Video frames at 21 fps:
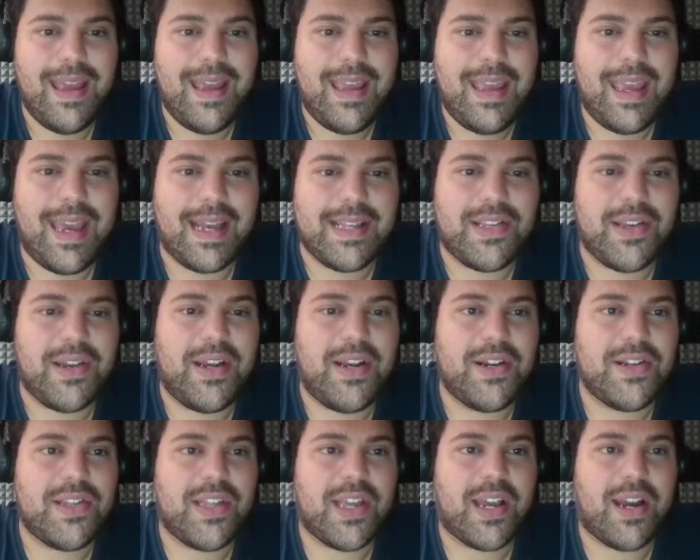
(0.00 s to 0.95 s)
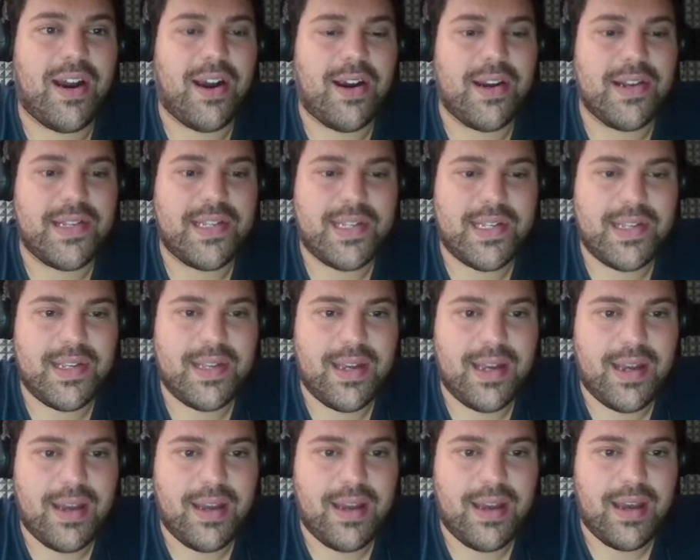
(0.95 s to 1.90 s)
Yeah, so here's the cards.
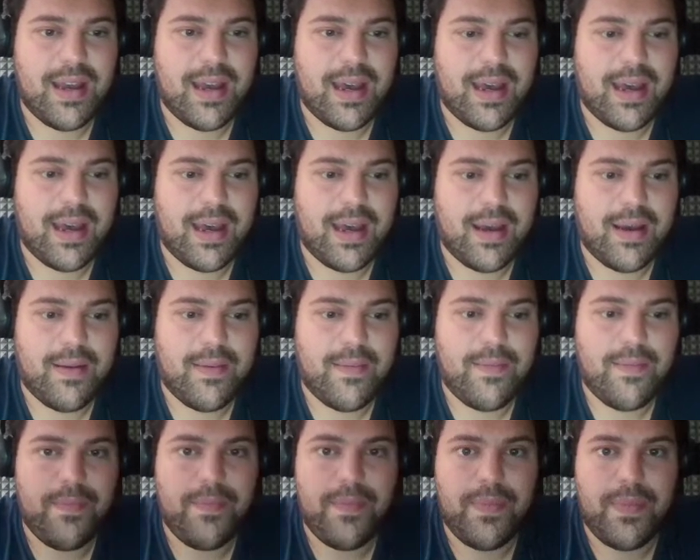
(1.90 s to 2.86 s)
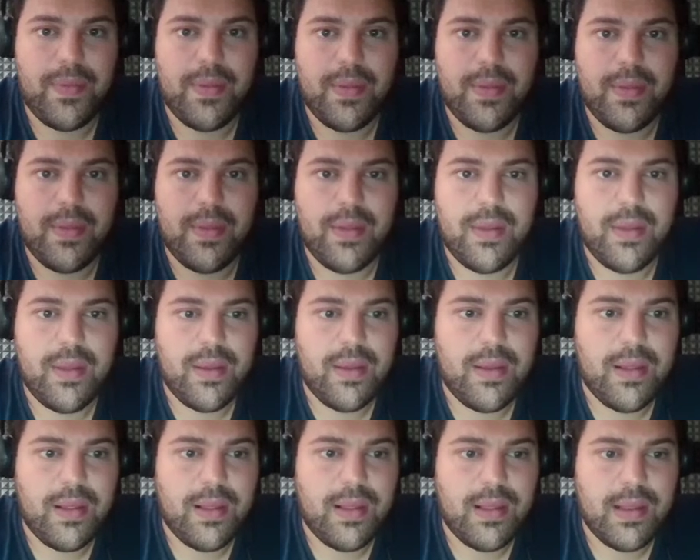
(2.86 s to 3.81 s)
Let's
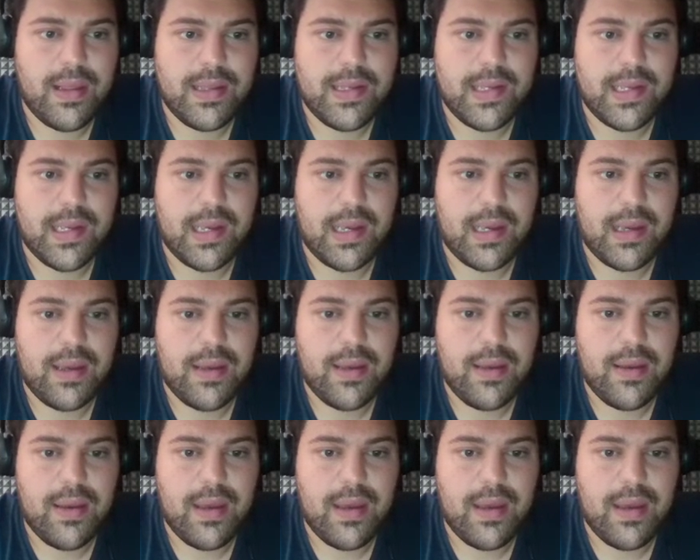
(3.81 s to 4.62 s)
see.